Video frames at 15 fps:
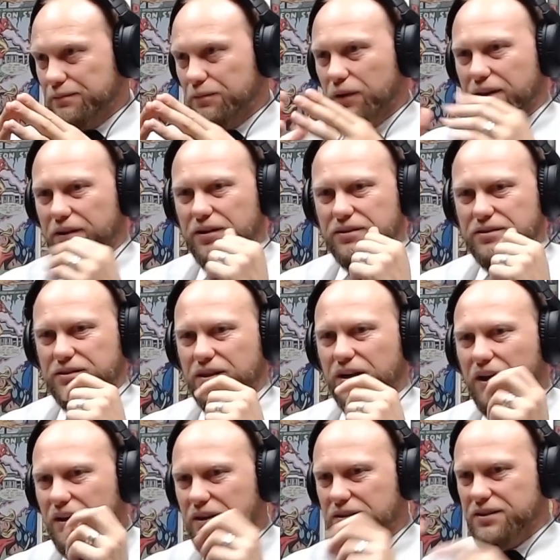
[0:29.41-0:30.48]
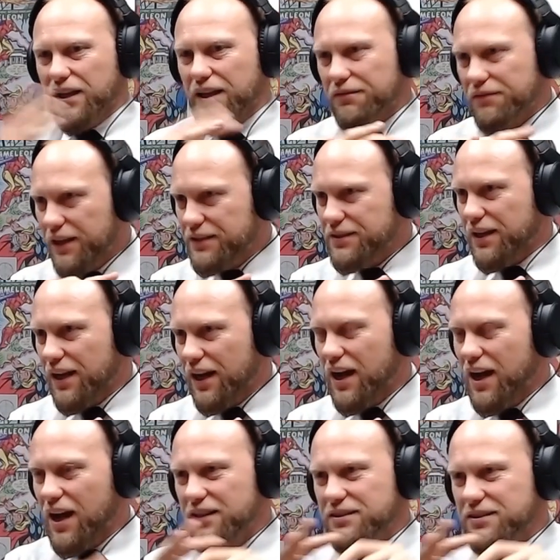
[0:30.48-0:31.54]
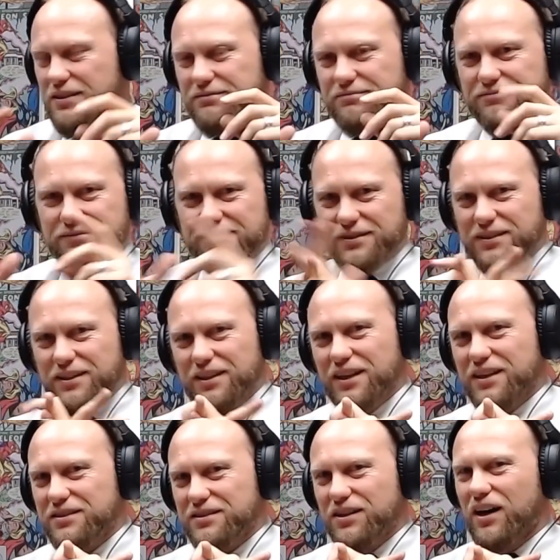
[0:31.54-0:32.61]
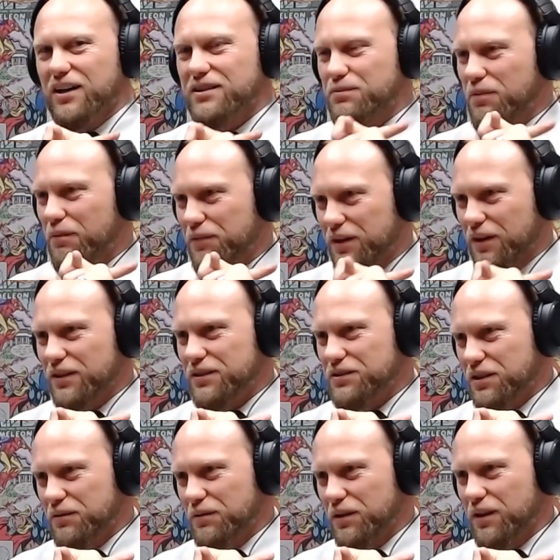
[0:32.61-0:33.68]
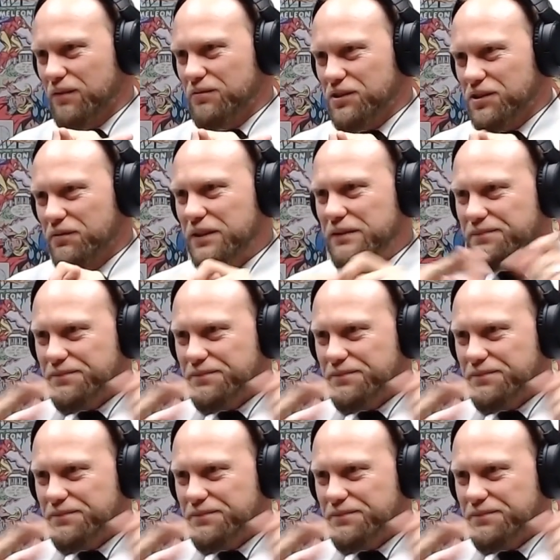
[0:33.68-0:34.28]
Whether it's, they're selling Visa cards, and these sites are probably not legitimate, I'm assuming.